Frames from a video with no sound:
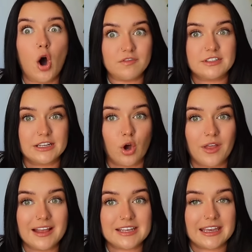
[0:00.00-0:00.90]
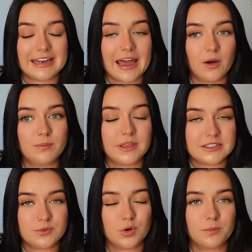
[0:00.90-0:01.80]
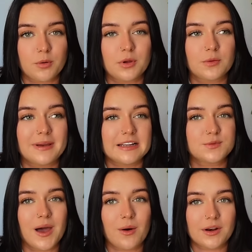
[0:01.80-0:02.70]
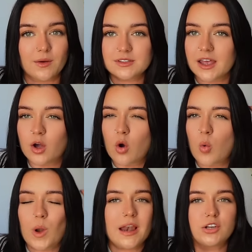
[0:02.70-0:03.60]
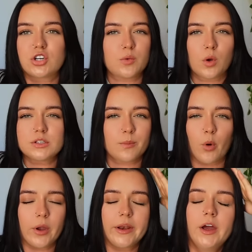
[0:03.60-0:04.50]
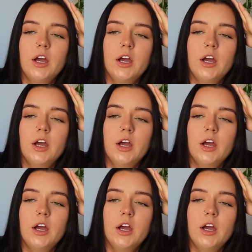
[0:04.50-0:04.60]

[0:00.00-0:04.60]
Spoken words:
Obviously got that taken out. They did want to put me on the pill as well, and I was like, literally, what's the point?